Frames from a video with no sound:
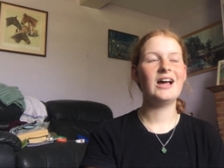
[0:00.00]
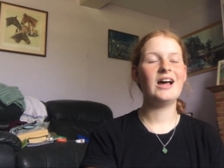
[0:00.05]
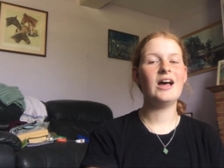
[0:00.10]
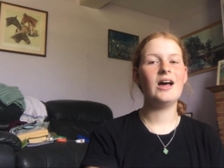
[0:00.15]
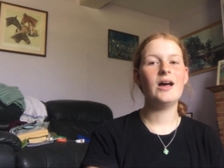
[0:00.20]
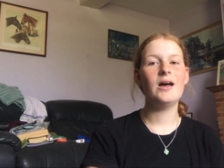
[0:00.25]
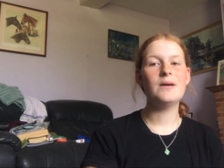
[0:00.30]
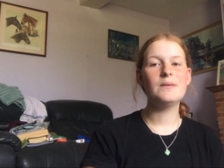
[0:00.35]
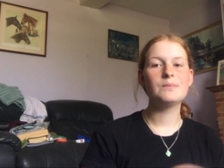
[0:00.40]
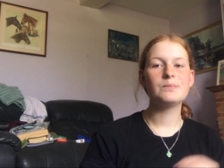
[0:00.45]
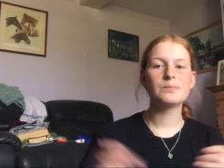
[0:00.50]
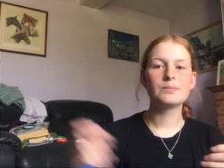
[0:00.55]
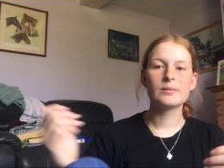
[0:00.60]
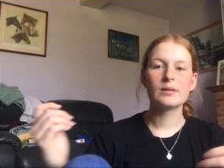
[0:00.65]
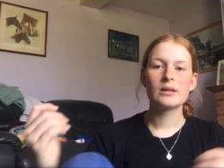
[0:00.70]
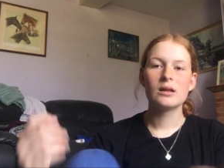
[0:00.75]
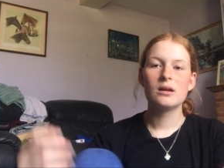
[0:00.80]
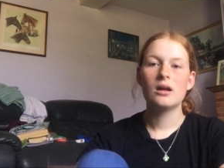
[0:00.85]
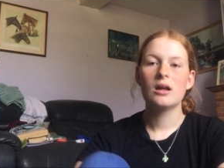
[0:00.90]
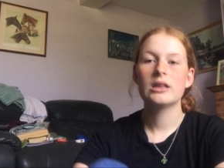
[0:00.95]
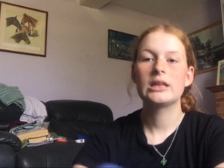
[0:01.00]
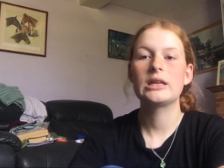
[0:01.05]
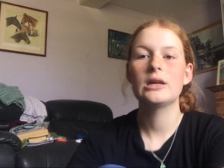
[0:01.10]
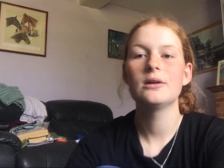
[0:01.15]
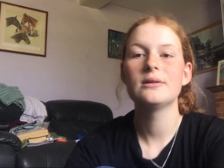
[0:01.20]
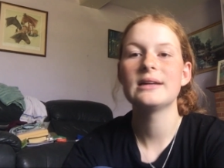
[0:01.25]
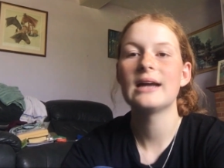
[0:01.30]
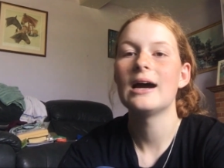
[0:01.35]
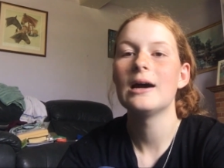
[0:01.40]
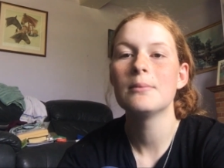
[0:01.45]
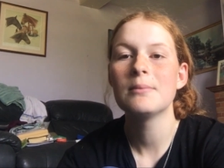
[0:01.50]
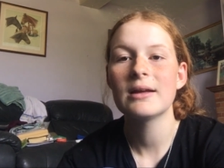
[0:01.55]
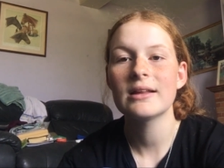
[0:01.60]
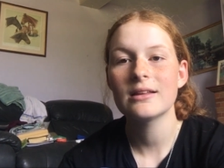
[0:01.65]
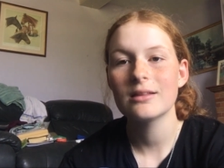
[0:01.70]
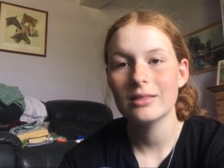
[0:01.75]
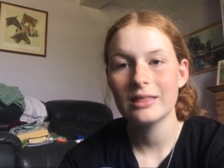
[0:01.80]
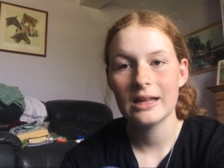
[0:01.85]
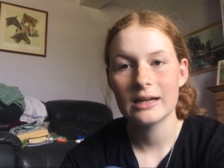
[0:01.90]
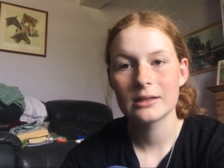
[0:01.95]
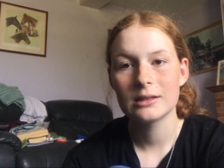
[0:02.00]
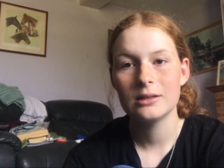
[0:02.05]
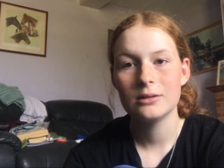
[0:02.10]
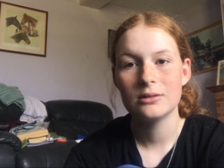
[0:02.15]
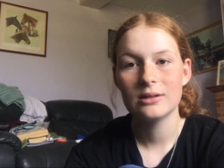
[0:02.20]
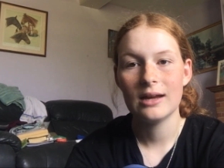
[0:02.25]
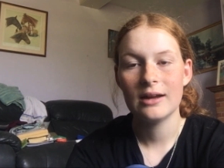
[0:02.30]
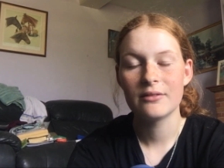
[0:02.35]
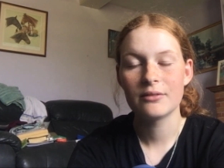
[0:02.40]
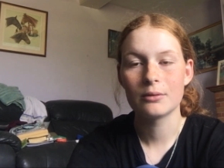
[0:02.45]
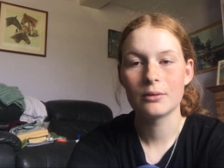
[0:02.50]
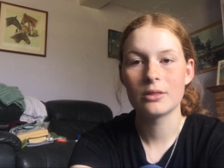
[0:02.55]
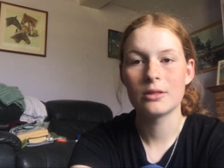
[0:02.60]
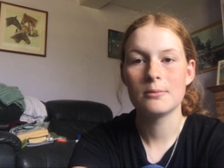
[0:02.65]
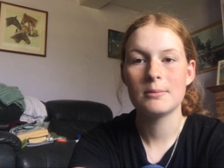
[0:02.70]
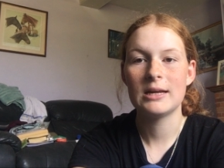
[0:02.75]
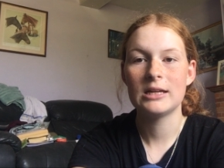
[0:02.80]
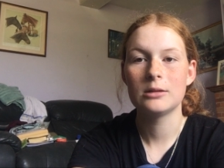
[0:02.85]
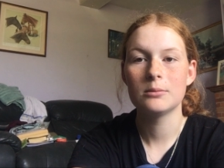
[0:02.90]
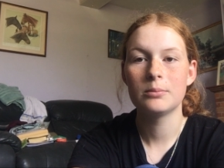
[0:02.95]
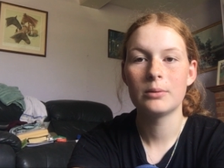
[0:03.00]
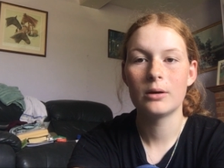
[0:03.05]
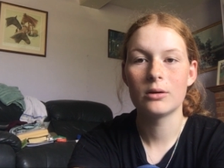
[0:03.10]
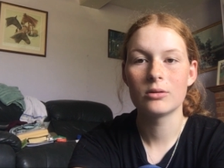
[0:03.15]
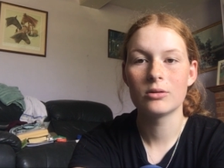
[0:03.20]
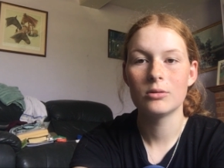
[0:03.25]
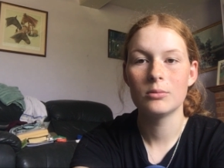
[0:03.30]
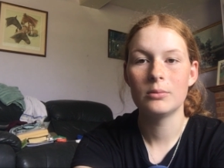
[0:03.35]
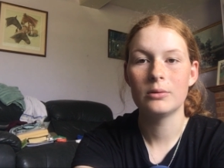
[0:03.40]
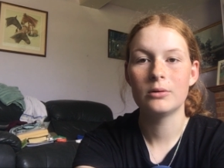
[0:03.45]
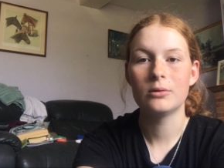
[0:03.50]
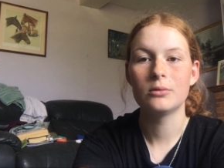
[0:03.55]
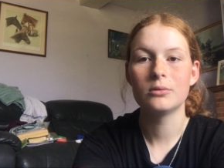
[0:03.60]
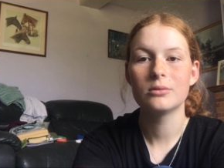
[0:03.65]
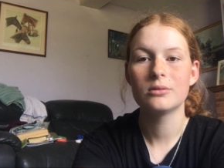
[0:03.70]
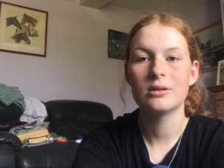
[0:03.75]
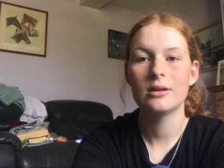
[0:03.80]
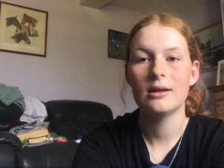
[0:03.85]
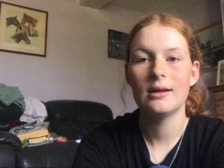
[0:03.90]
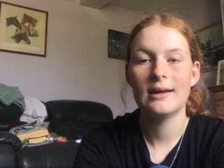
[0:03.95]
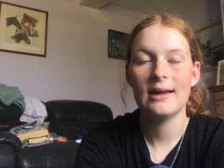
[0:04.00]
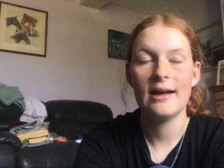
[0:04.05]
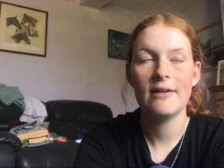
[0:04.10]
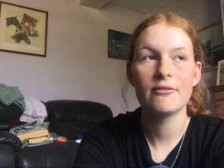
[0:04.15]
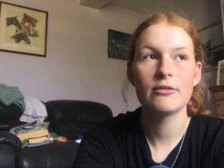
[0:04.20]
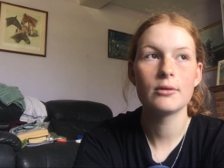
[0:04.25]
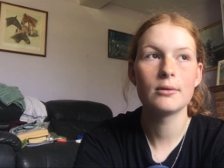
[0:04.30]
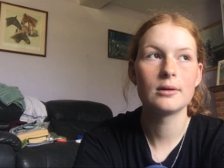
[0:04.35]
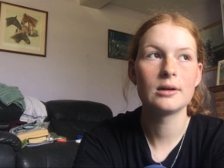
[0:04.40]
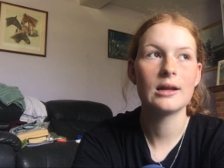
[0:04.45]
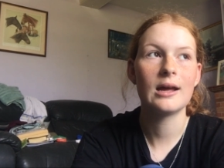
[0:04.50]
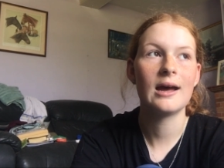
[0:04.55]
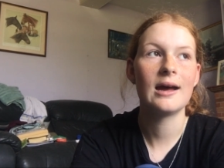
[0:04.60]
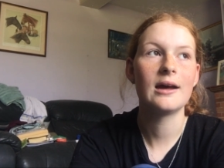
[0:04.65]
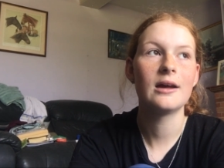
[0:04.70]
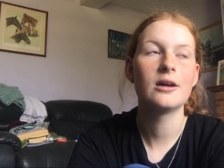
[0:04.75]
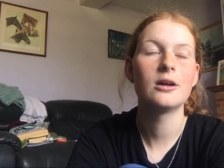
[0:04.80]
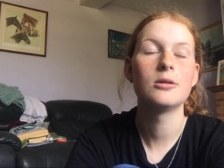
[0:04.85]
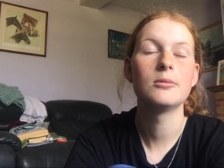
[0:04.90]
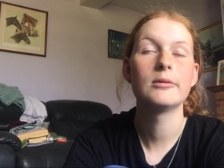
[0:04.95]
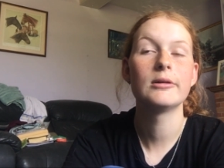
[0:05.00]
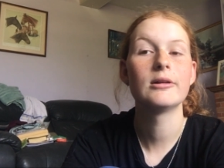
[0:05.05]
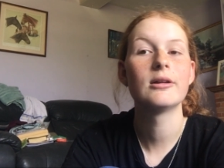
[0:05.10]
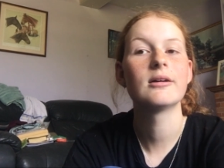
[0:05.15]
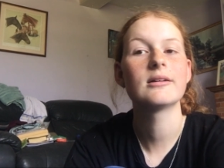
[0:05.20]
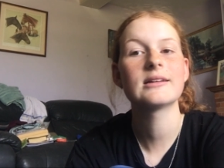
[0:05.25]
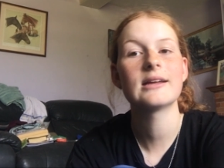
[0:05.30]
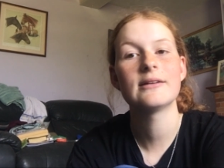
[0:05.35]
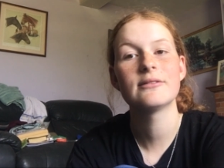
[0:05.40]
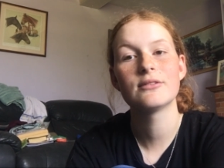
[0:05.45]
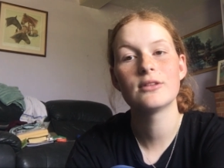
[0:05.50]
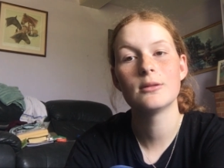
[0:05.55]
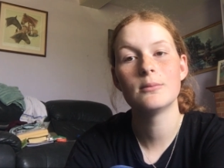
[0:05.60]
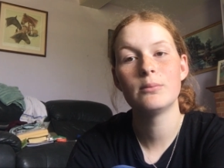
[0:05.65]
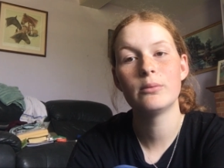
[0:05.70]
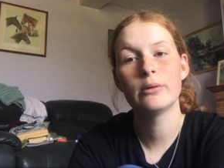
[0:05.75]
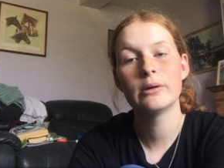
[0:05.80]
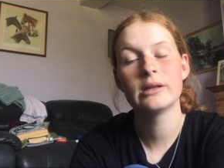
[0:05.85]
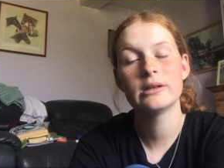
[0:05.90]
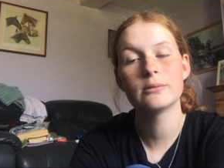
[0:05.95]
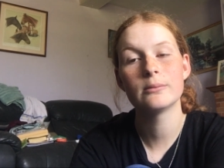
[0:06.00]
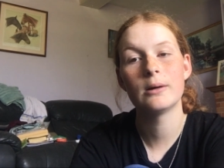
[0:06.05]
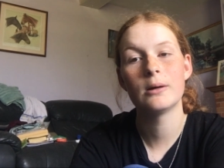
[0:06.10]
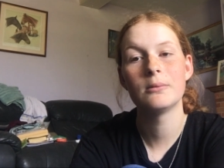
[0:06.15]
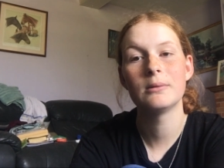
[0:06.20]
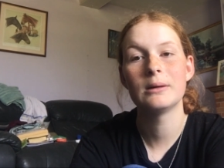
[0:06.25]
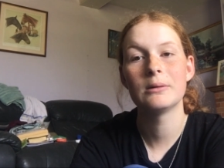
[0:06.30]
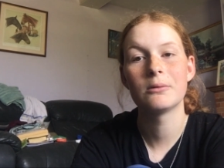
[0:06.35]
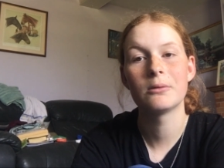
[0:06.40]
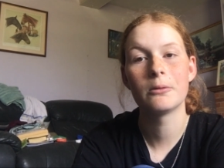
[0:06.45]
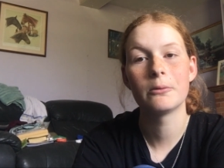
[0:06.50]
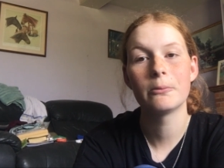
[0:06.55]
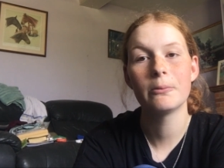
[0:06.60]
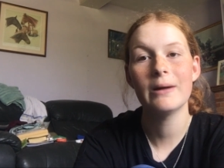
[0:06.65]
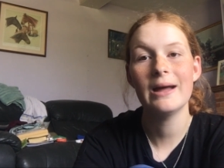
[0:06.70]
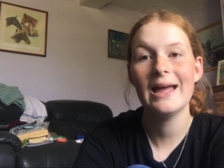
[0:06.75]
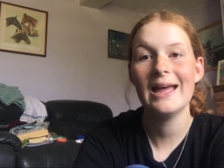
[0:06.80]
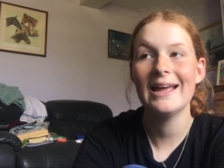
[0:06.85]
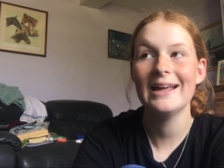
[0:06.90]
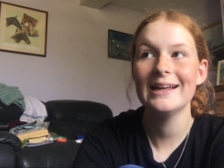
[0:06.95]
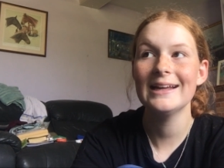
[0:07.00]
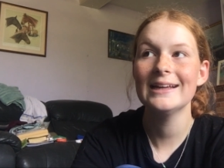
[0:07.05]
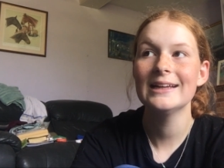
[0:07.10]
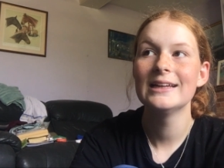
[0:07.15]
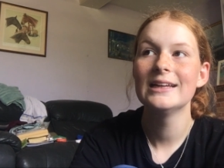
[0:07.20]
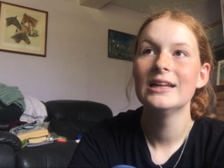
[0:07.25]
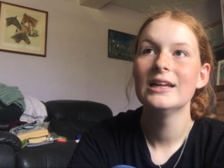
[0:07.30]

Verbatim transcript: Um, so yeah, a massive thank you to everyone that made it possible, to everyone at home who looked after the boys while we were away,